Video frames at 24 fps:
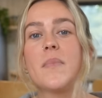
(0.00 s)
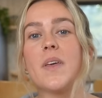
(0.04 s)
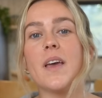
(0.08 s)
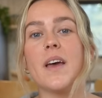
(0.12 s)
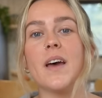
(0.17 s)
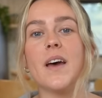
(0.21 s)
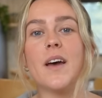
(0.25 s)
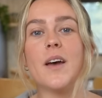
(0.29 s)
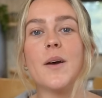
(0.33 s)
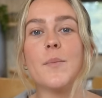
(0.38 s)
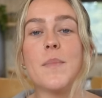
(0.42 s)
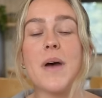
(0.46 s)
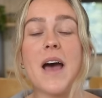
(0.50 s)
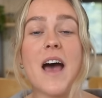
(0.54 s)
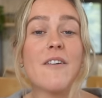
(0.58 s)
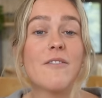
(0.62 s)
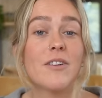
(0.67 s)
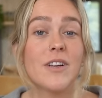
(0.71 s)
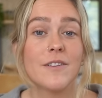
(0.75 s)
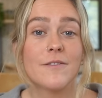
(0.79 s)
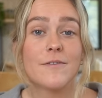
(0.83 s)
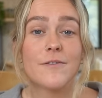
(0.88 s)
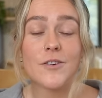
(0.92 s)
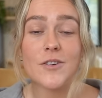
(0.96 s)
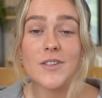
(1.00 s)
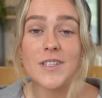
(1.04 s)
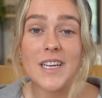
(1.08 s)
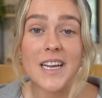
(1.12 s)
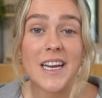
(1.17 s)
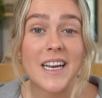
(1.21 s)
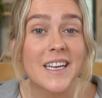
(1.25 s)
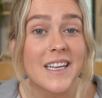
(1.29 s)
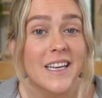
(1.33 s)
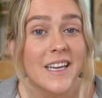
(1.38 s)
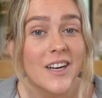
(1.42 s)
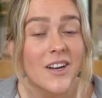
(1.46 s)
um, having a first
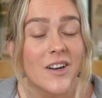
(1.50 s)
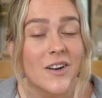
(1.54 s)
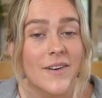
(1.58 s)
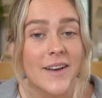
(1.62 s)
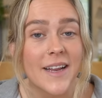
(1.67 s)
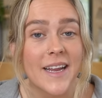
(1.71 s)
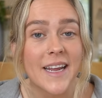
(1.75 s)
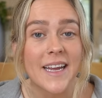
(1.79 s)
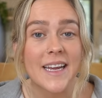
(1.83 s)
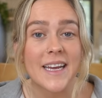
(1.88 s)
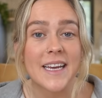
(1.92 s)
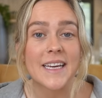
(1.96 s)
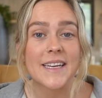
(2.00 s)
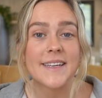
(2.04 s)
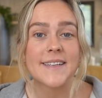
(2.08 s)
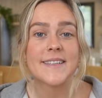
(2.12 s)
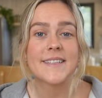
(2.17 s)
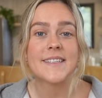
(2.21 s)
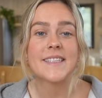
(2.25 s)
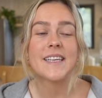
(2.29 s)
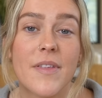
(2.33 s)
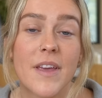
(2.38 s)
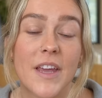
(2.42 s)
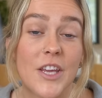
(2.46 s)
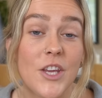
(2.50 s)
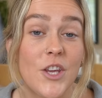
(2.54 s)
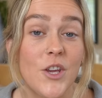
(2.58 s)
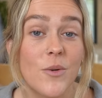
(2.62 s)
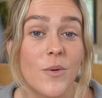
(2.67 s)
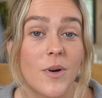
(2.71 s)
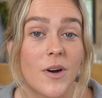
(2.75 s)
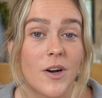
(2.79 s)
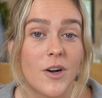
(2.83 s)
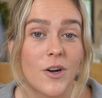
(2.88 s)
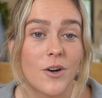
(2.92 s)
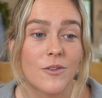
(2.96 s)
aid kit on hand. Thank
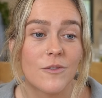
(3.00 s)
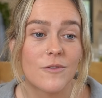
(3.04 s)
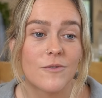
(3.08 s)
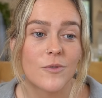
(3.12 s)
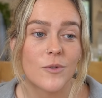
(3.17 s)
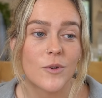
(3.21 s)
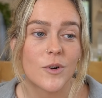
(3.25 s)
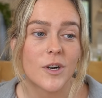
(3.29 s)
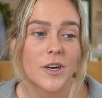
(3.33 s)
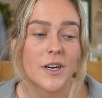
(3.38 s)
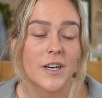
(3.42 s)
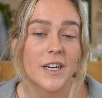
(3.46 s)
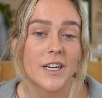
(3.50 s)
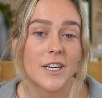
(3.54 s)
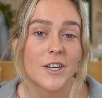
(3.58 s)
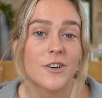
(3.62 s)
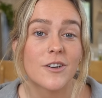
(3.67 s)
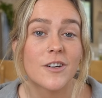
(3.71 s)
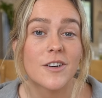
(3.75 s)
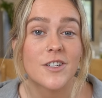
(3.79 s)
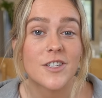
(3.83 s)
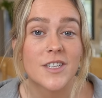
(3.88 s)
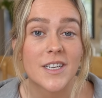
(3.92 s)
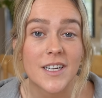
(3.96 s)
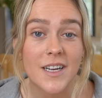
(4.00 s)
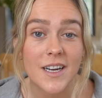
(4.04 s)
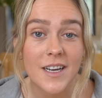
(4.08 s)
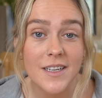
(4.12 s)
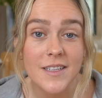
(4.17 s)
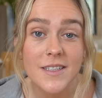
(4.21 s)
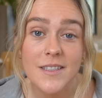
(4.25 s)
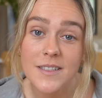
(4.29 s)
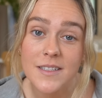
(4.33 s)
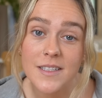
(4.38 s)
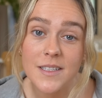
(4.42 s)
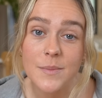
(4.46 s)
you all for encouraging
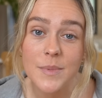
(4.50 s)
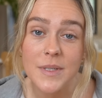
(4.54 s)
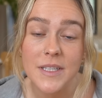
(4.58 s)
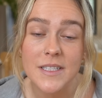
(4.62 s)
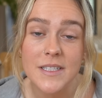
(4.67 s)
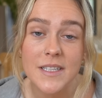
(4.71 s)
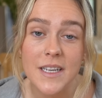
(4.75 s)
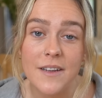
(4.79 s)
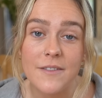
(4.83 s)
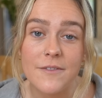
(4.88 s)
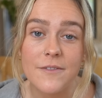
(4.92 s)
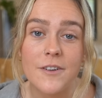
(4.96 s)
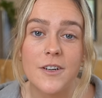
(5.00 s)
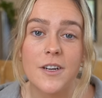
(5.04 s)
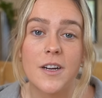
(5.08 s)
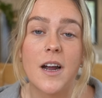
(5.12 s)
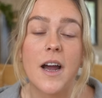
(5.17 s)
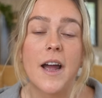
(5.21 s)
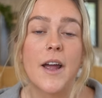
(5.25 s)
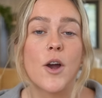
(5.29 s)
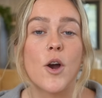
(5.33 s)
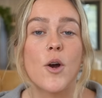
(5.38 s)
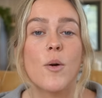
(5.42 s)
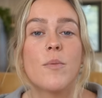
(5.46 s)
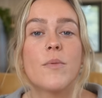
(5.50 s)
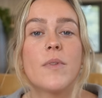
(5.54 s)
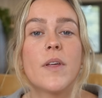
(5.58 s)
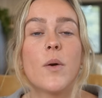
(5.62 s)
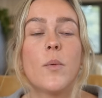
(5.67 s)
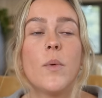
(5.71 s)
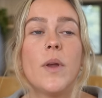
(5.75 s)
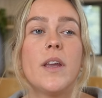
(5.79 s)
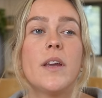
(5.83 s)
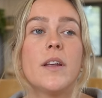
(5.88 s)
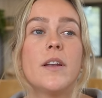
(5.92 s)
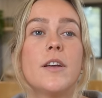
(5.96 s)
us to be safer. I hope that
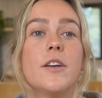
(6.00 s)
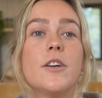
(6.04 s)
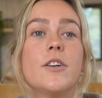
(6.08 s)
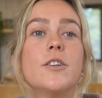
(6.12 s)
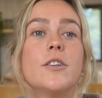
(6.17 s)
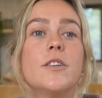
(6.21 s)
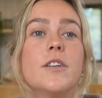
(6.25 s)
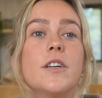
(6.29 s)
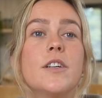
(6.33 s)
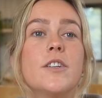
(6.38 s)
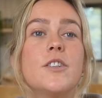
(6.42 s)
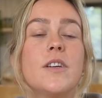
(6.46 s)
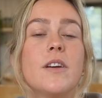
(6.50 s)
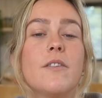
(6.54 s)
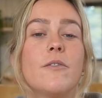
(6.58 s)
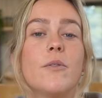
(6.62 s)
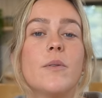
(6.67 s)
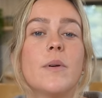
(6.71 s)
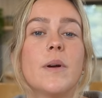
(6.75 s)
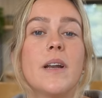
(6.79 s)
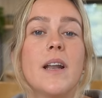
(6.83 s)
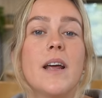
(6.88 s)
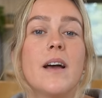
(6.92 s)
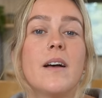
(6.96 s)
we can encourage everyone